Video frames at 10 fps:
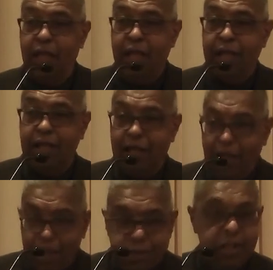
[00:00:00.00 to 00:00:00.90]
a
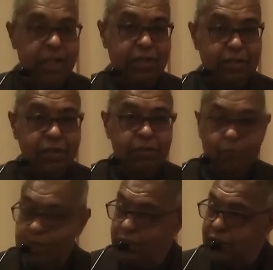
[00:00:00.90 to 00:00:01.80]
context in
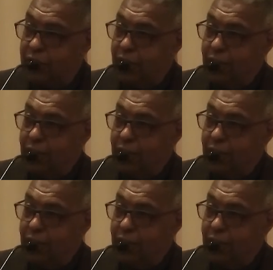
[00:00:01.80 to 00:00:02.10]
which